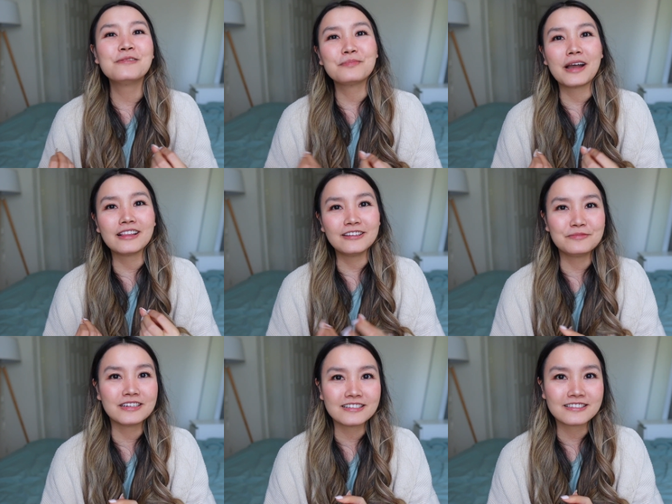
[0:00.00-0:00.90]
my
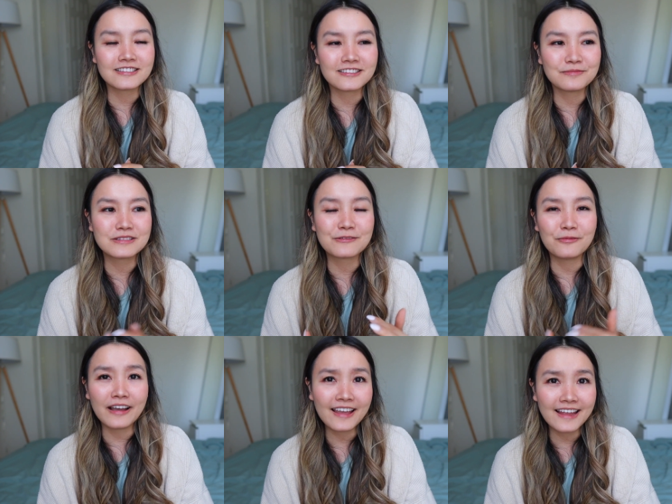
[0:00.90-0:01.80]
limiting systems
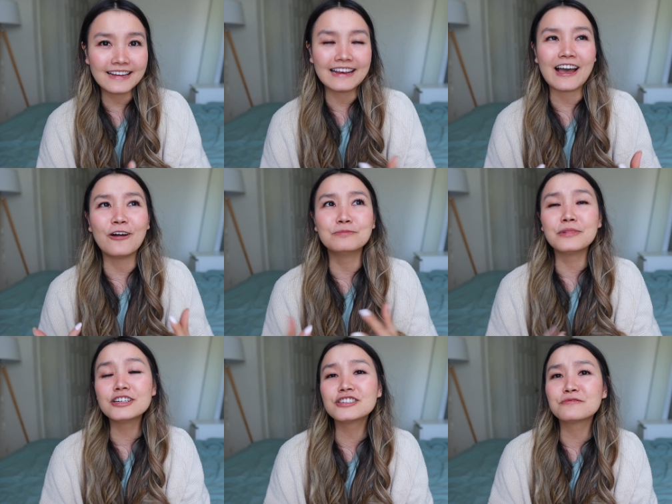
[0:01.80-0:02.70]
went and how
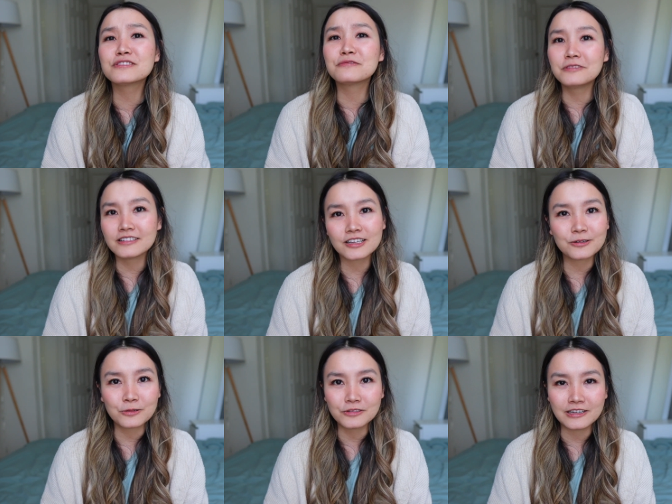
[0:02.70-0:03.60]
much it was really
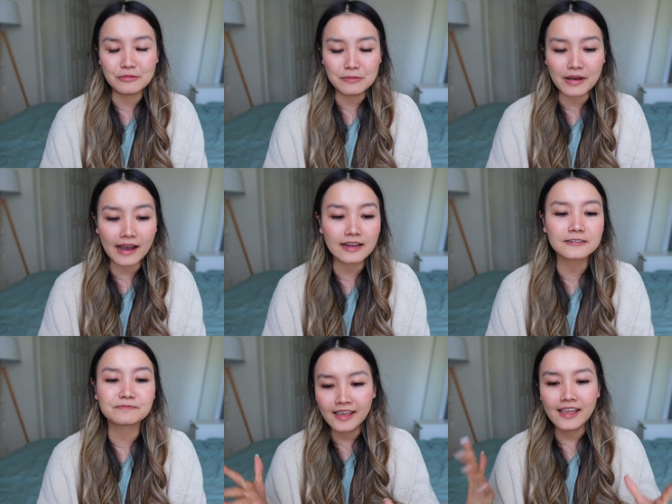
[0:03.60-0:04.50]
holding me back.
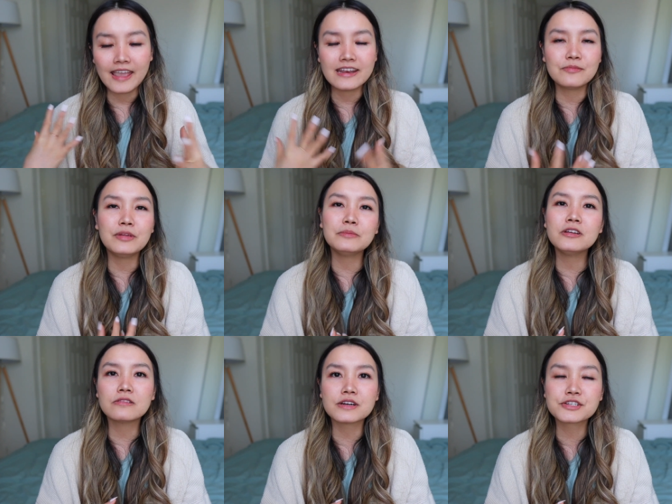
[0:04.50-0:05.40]
And it made
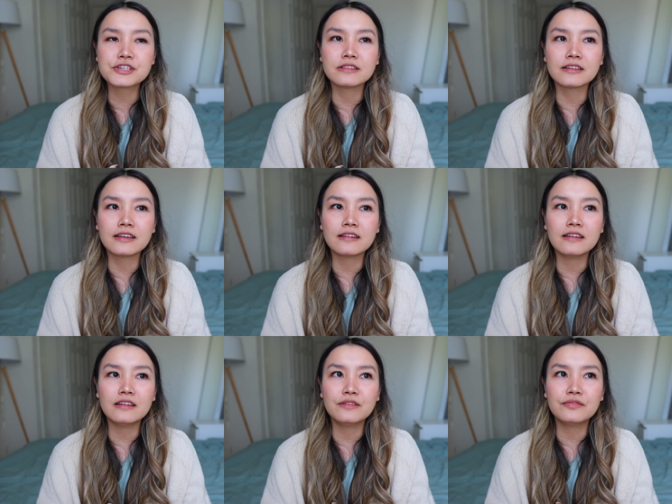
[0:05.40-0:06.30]
me question,
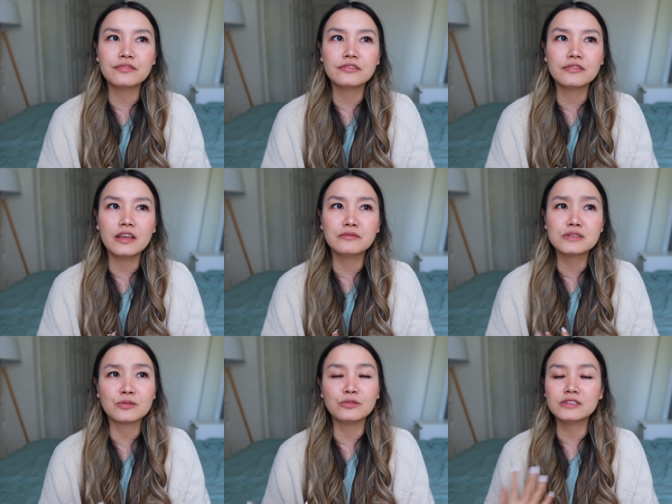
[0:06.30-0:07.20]
like, if it
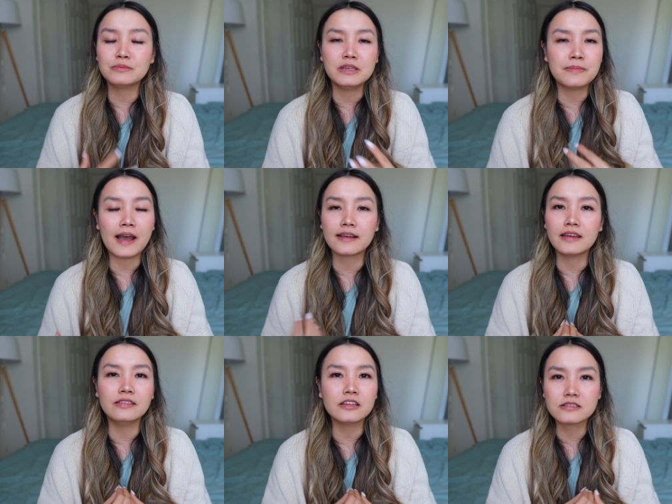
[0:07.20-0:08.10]
was holding me back
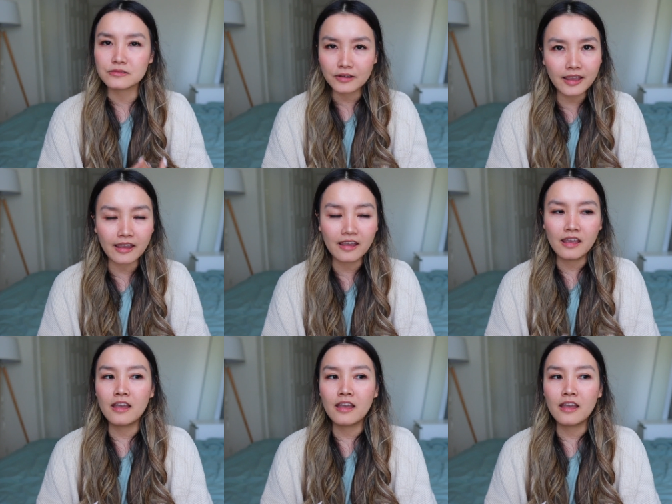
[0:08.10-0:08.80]
in this way,